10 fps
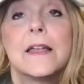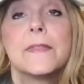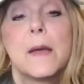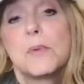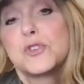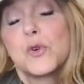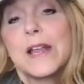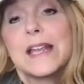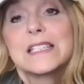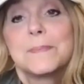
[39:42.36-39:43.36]
That
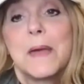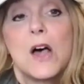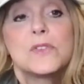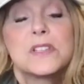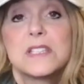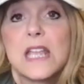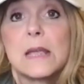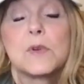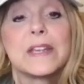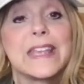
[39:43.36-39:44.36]
betraying spouse is
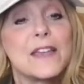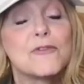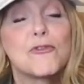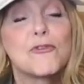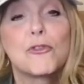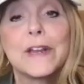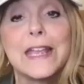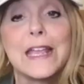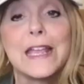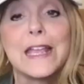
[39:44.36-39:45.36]
able to get
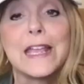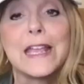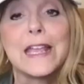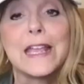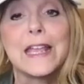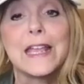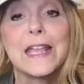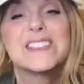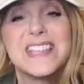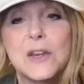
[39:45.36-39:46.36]
free from
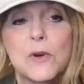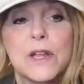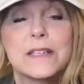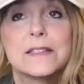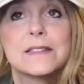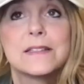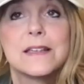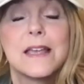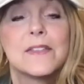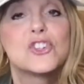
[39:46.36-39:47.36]
the secrets
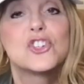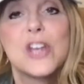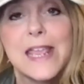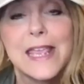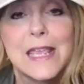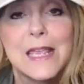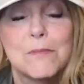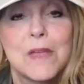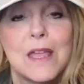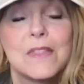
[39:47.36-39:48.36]
and the
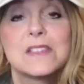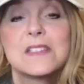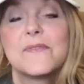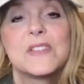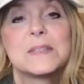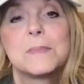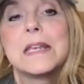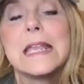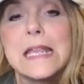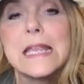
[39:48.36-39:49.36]
shame and the stuff that's
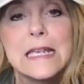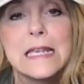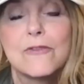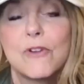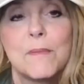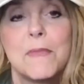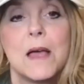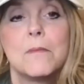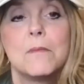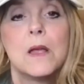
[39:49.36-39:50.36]
been hidden from
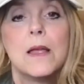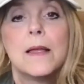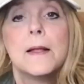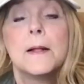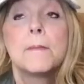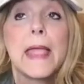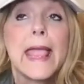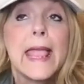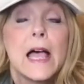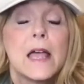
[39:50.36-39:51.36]
them.
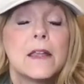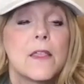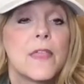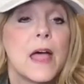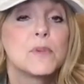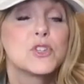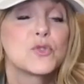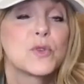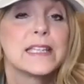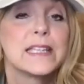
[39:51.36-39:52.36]
And that
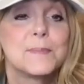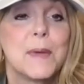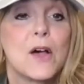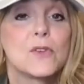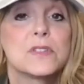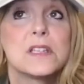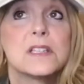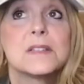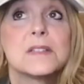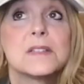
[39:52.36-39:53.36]
betrayed spouse
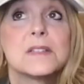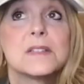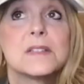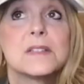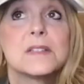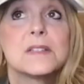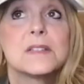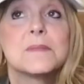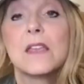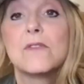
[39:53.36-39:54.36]
is empowered to
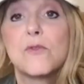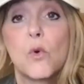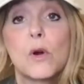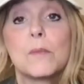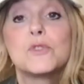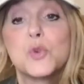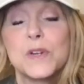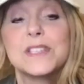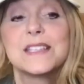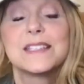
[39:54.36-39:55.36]
make informed
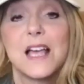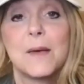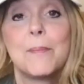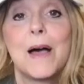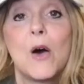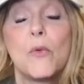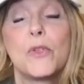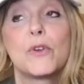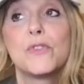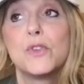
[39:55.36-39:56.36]
choices about
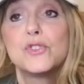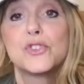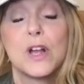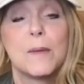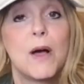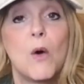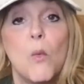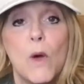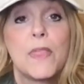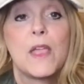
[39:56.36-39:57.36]
their future, about
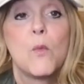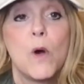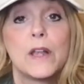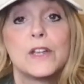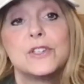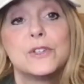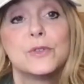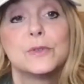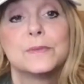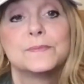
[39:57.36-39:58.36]
what they want to do.